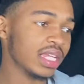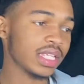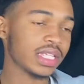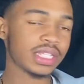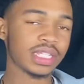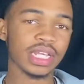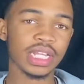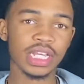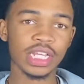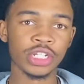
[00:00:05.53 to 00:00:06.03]

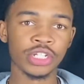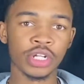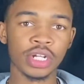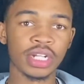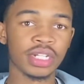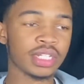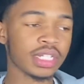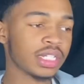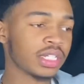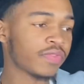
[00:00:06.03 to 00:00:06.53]
city
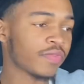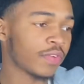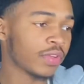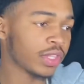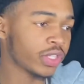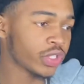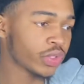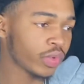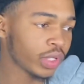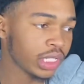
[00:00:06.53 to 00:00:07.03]
jerseys for
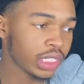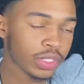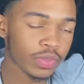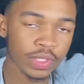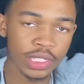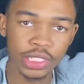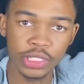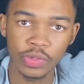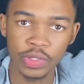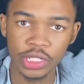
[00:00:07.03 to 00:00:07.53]
the
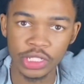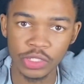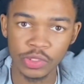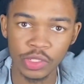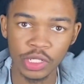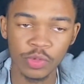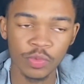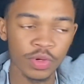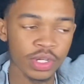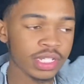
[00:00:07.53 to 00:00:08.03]

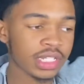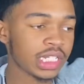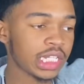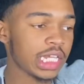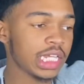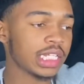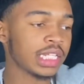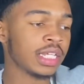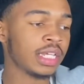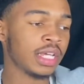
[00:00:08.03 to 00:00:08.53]
2020-2021
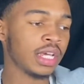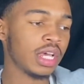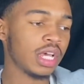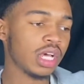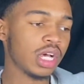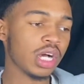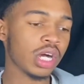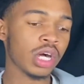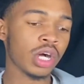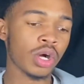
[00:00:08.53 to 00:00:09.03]
season.
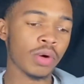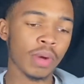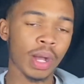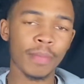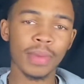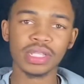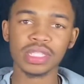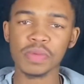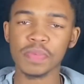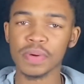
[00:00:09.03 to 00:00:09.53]
Oh, um,
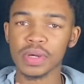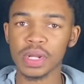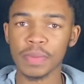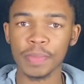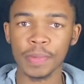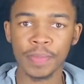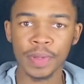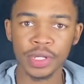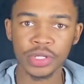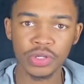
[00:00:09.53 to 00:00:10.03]
I'm about to put
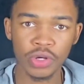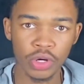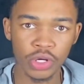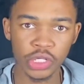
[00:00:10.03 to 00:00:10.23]
up a picture on the